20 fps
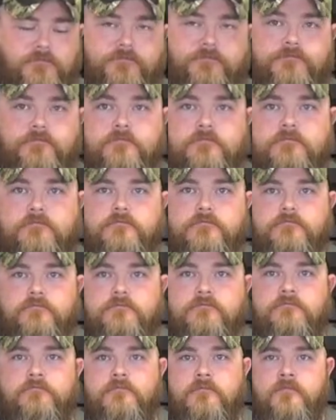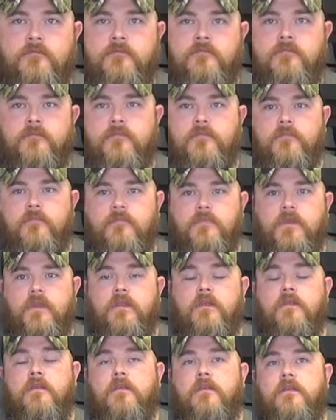
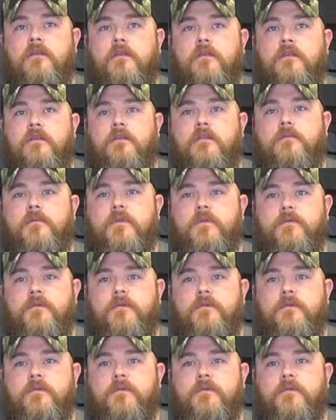[no speech]